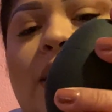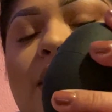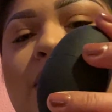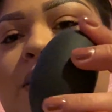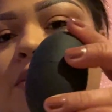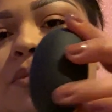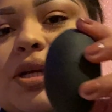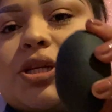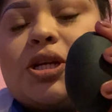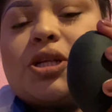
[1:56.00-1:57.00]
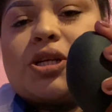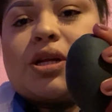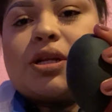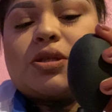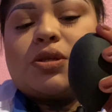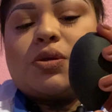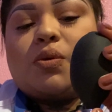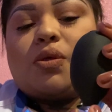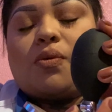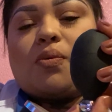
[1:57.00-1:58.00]
here, make sure you turn it
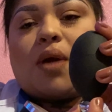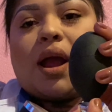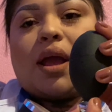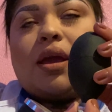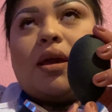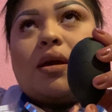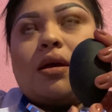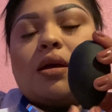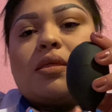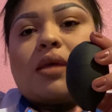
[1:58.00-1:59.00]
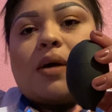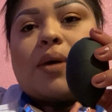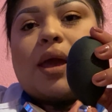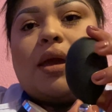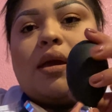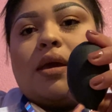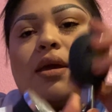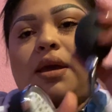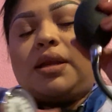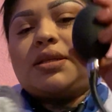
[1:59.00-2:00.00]
to the right. That way
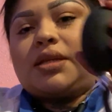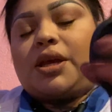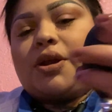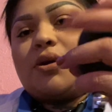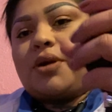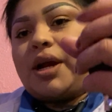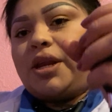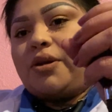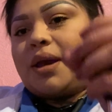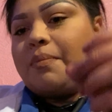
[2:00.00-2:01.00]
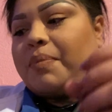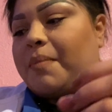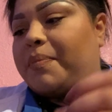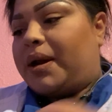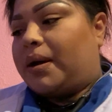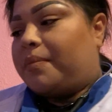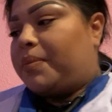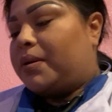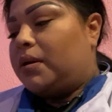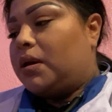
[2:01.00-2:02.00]
it is secure and you can pump it up.
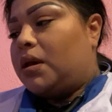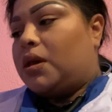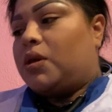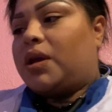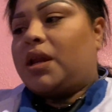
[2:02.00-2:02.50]
You can